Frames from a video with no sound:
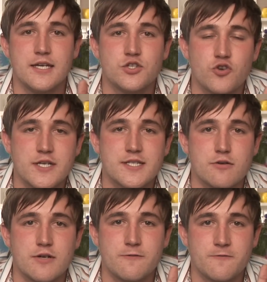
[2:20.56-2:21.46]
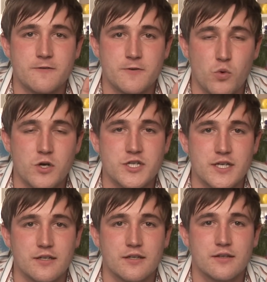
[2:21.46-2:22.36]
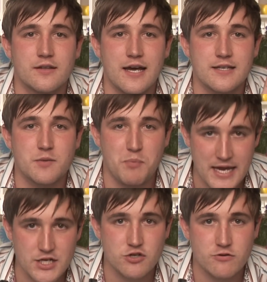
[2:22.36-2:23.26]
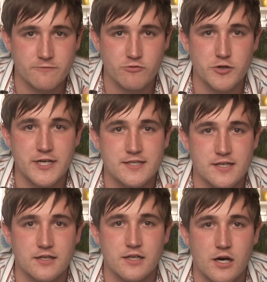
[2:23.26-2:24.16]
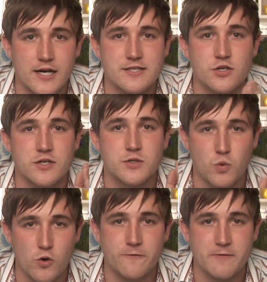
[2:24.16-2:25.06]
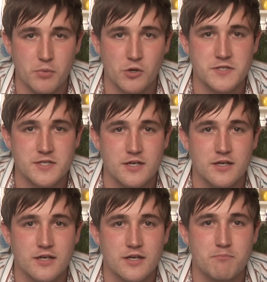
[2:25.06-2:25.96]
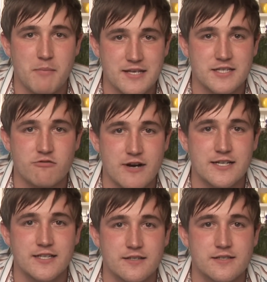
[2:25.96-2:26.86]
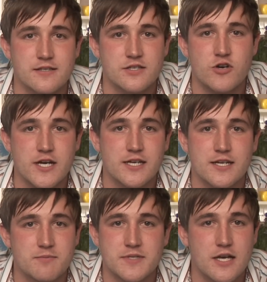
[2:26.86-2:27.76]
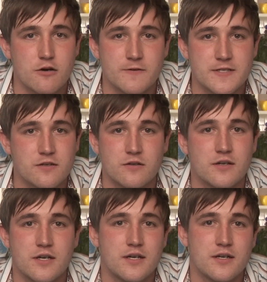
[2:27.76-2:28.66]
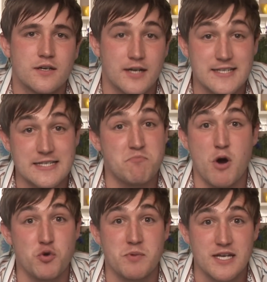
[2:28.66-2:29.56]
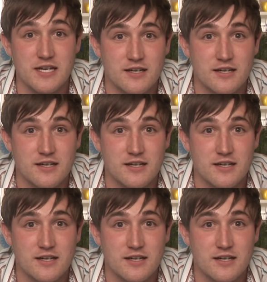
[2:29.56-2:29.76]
Ian Drysdale, if, if you're watching, that's a picture of Rooney's son Kai. It's not a dwarf imposter masquerading as the striker himself. It's not, unless it's Moby.